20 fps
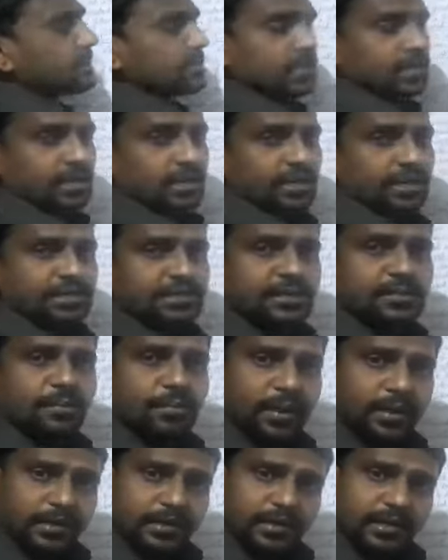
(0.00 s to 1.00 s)
declaration,
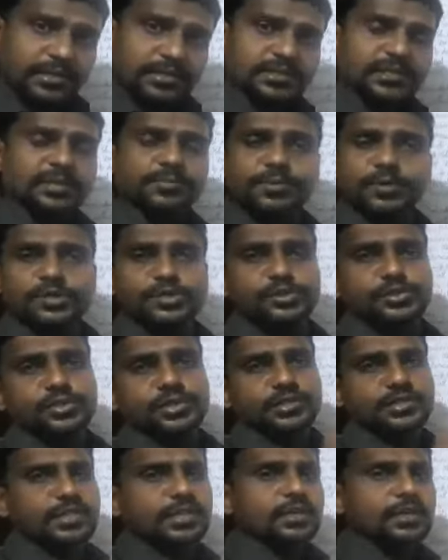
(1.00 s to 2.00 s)
but nested
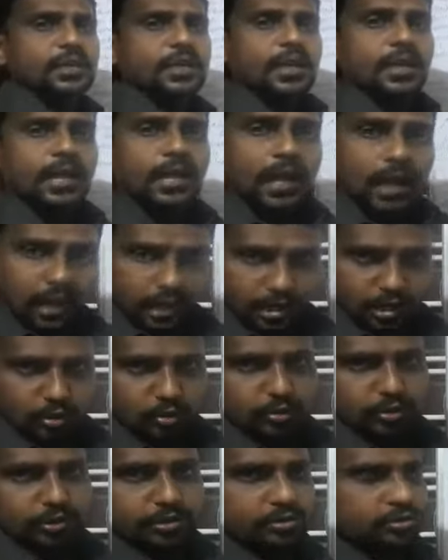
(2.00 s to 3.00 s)
procedures are
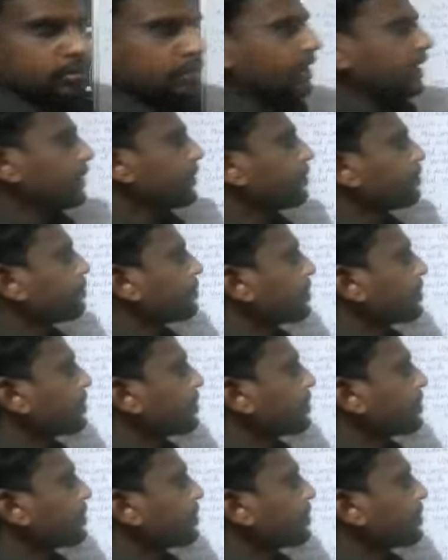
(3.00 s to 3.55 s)
allowed. Okay,